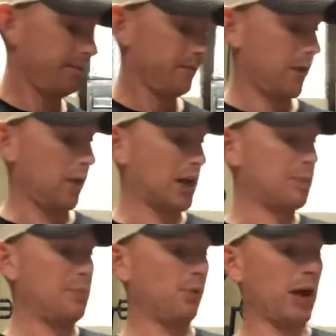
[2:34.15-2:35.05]
lot of
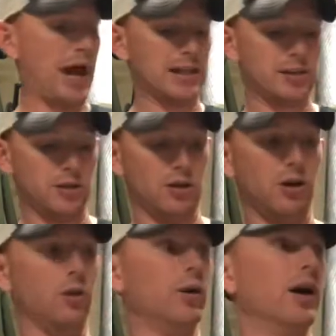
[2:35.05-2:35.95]
people ask,
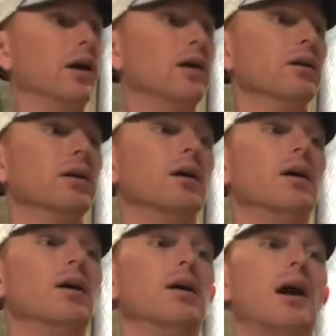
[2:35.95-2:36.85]
well,
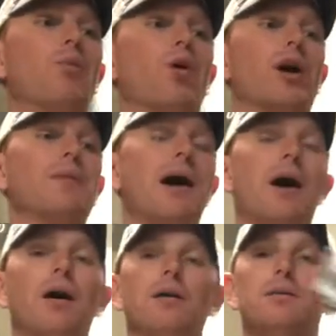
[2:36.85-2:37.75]
I'm worried
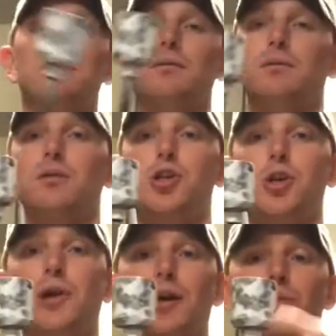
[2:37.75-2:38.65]
about
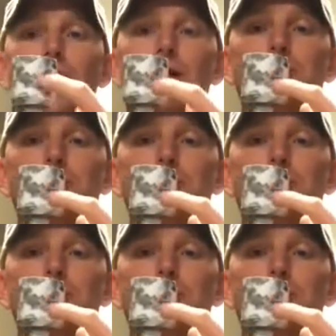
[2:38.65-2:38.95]
shooting at a round